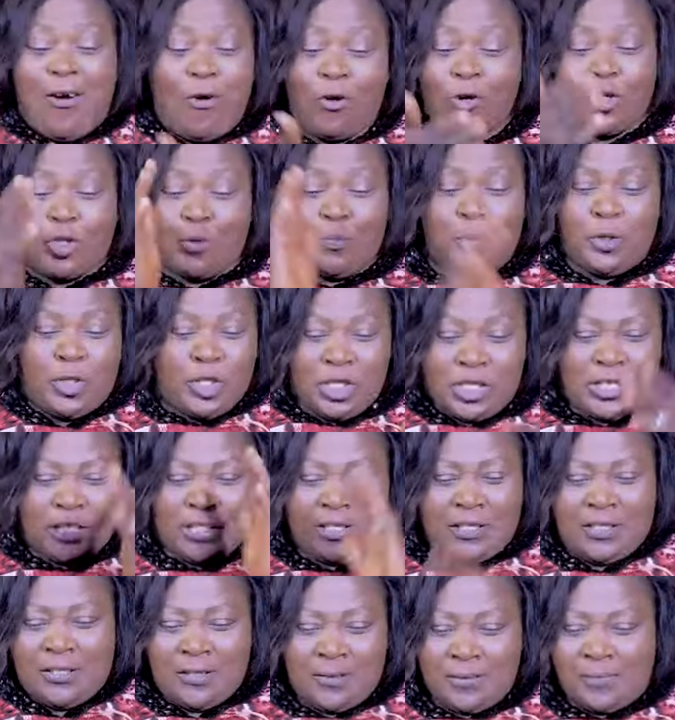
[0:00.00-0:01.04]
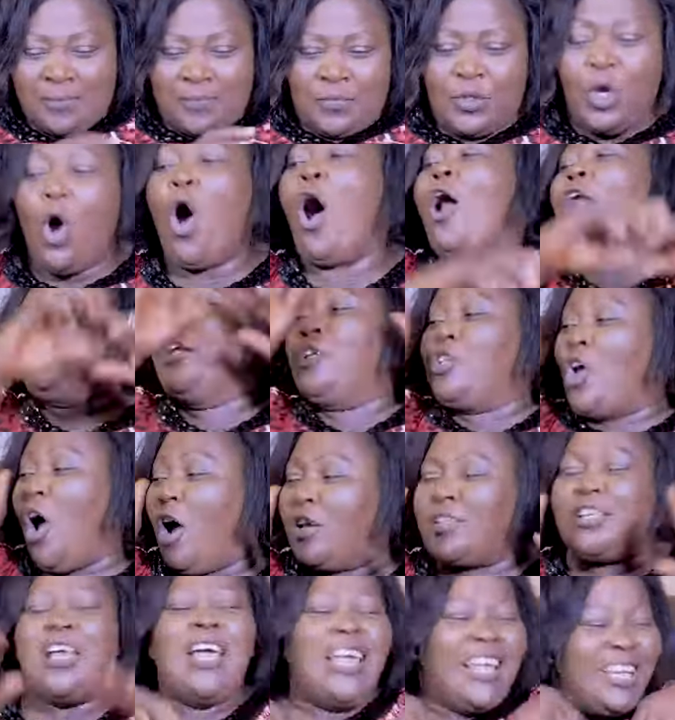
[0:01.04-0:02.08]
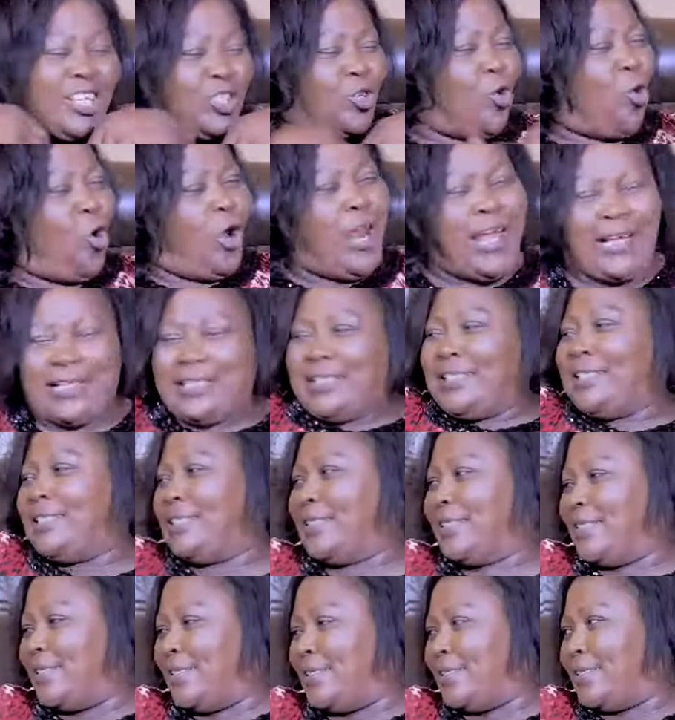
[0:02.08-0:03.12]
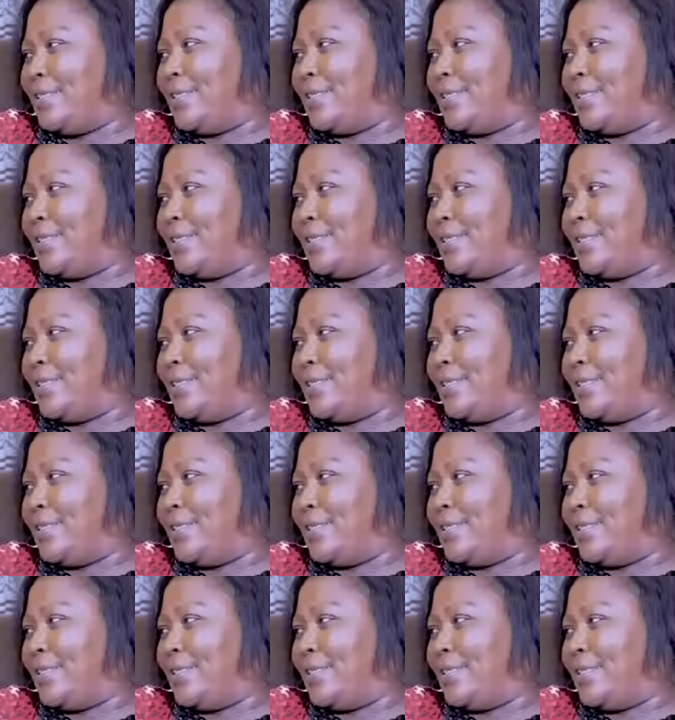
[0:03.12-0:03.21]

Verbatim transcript: never contributing. All he does is to collect.